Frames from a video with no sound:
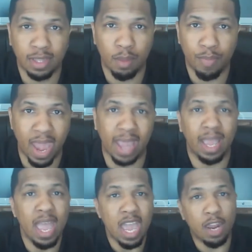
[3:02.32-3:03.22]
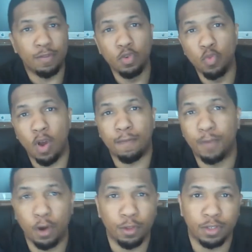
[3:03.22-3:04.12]
in the bank, and if you want
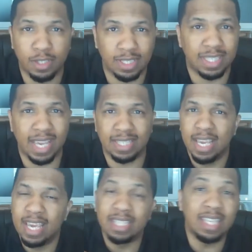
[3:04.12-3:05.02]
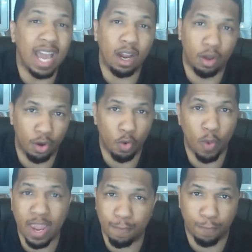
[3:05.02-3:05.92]
further success, it's not going to
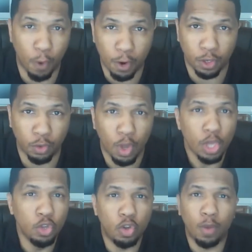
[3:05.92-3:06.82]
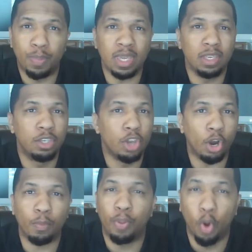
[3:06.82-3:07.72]
wait for you. You could be
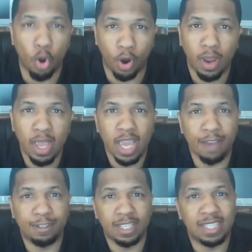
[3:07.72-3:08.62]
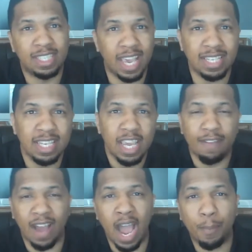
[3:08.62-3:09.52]
dirt poor.
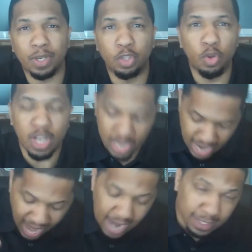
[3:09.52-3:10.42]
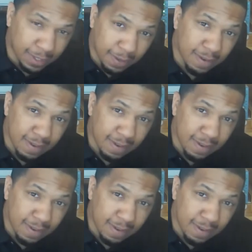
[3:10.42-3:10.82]
If opportunity knocks,